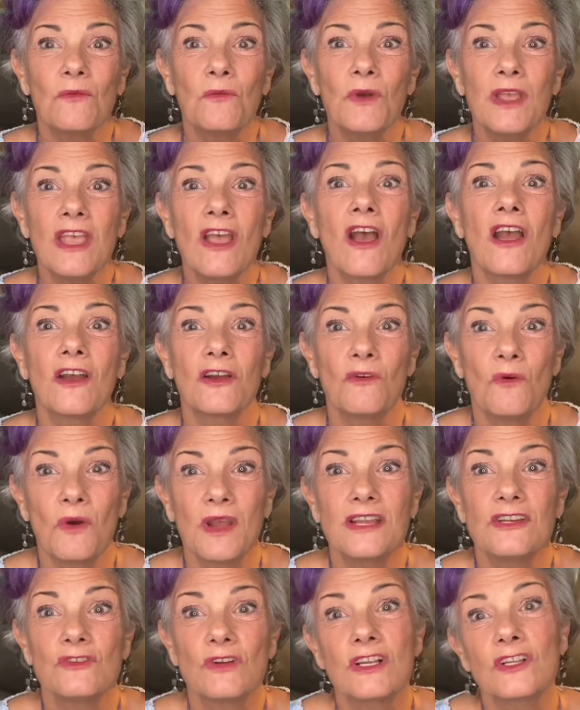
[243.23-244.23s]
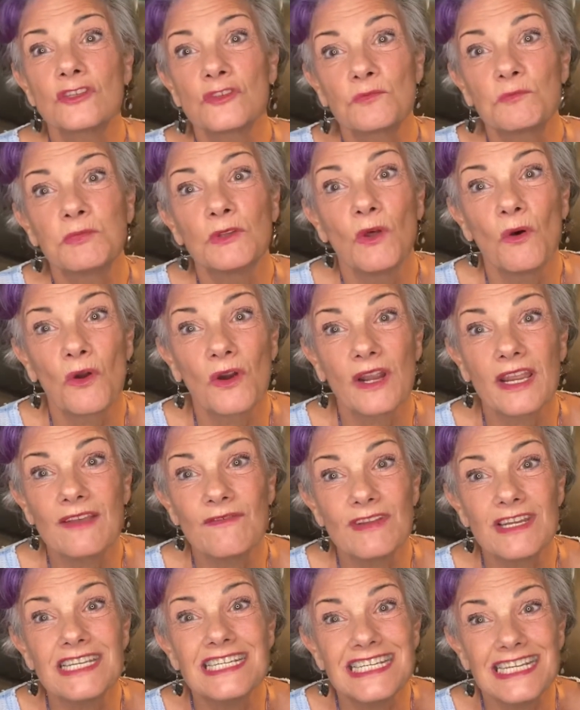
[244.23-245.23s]
we are going to explore
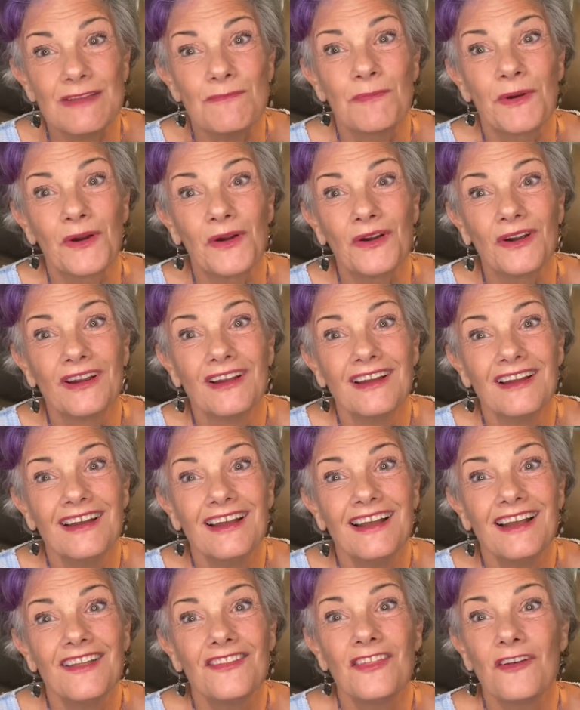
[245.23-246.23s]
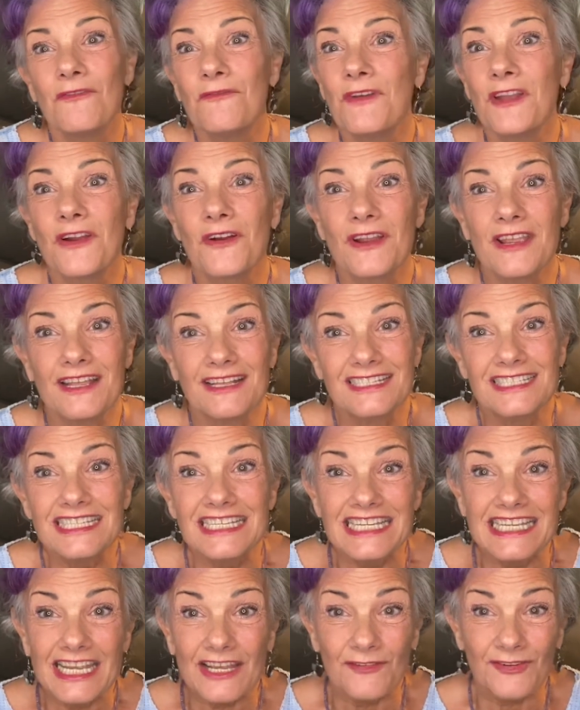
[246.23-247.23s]
even deeper the various
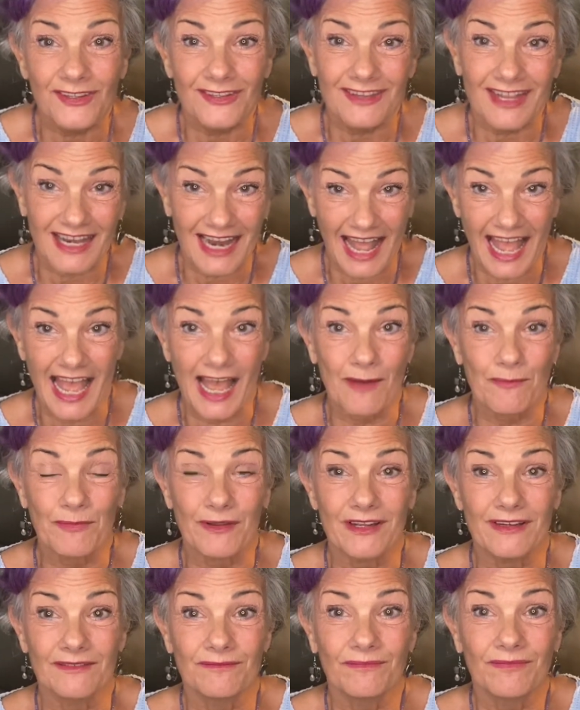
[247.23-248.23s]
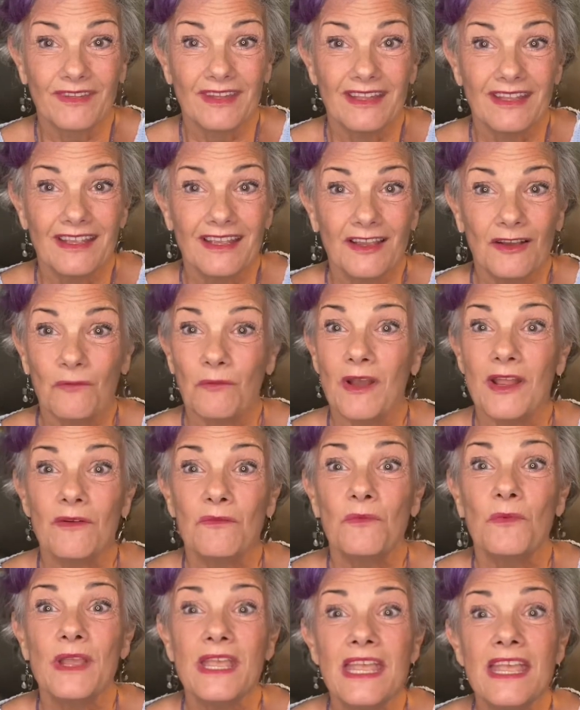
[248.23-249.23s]
gifts that happen
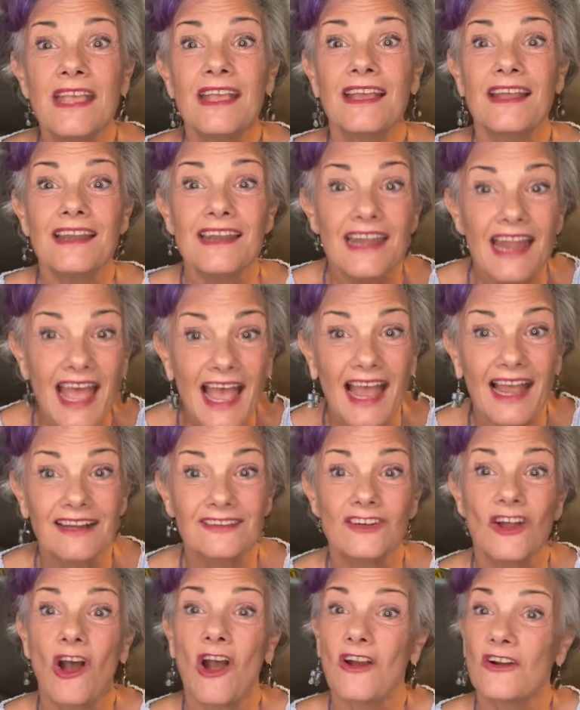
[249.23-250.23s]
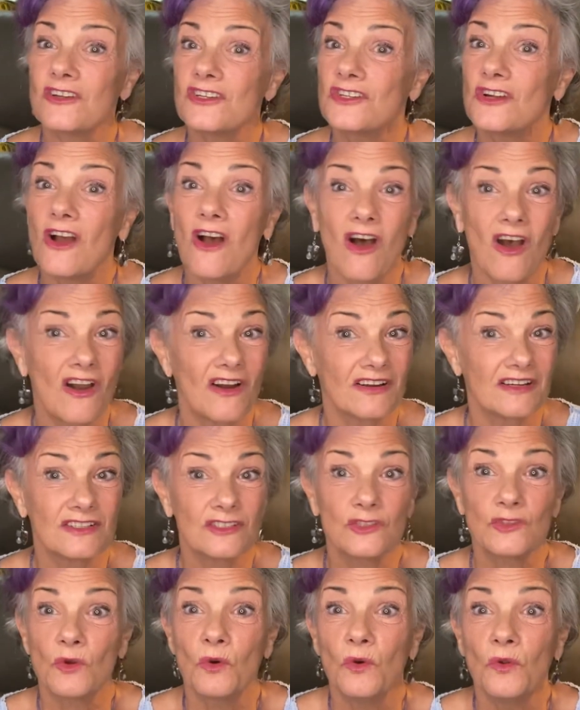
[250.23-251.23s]
when we connect heart to heart,
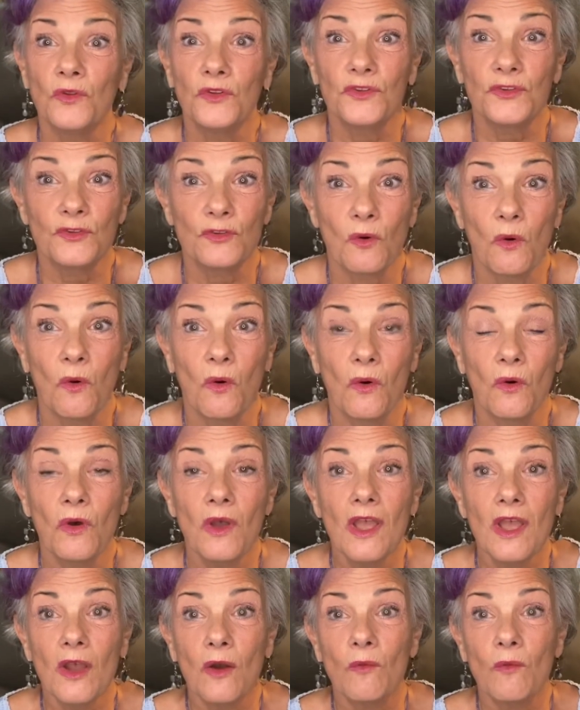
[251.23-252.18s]
soul to soul,